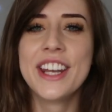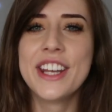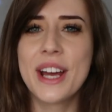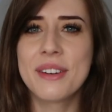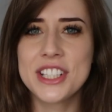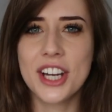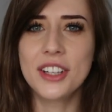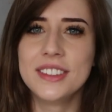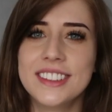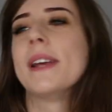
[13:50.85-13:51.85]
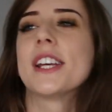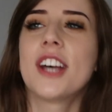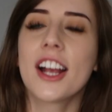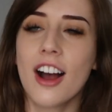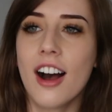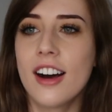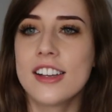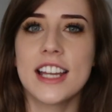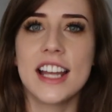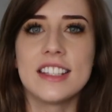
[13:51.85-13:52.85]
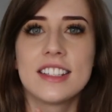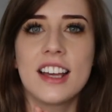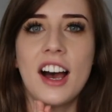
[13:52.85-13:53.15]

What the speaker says: no, I don't, because I can't dance.